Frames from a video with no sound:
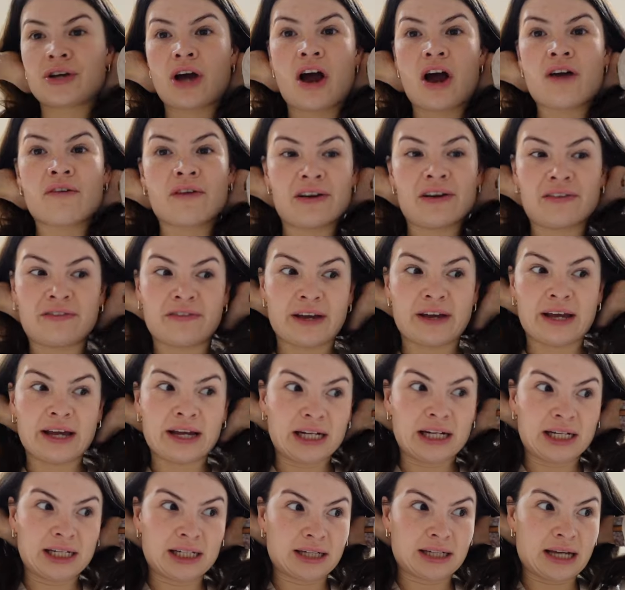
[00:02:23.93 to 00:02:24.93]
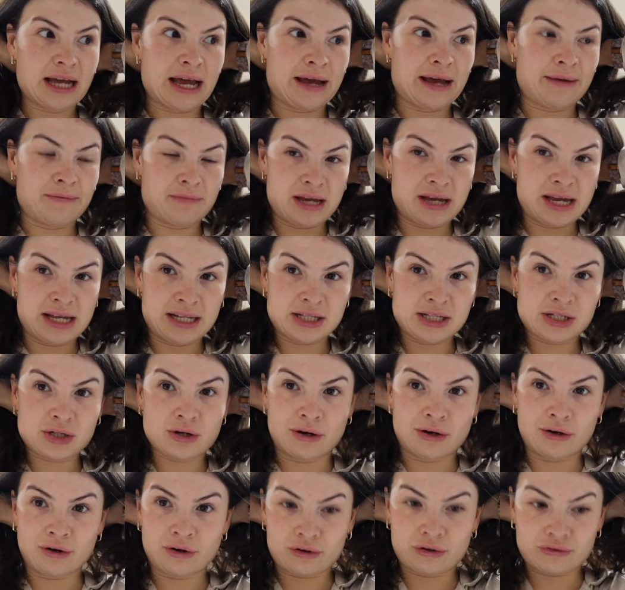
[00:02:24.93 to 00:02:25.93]
horrific. Um, it's
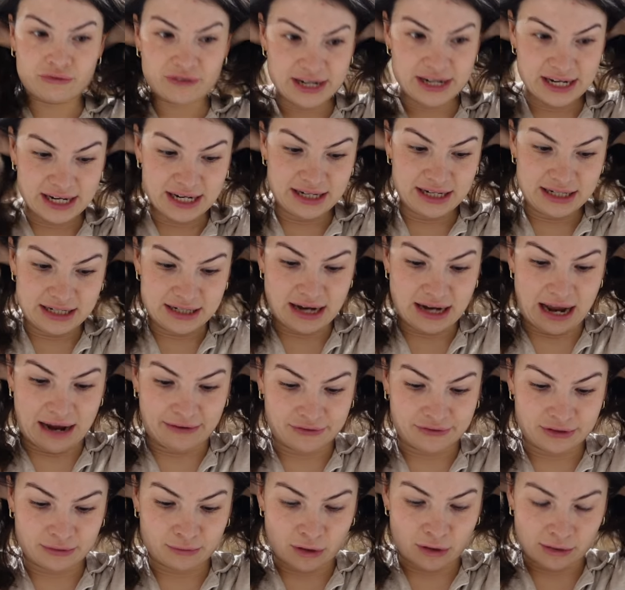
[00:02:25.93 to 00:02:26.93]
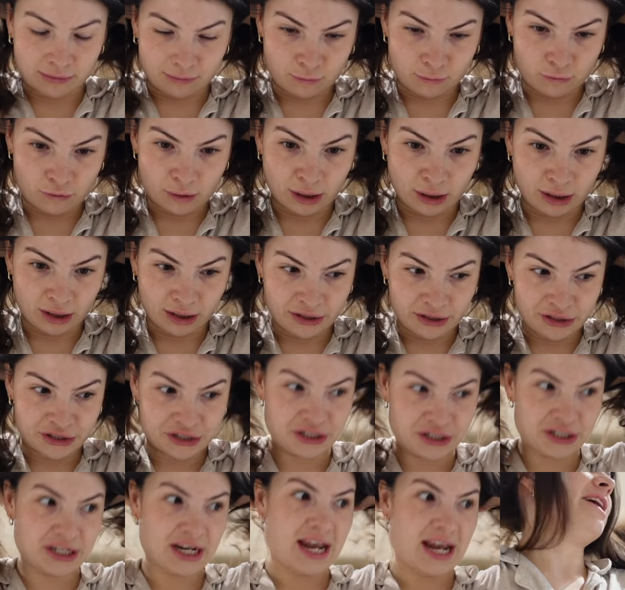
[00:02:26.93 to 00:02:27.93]
gone green after one wash.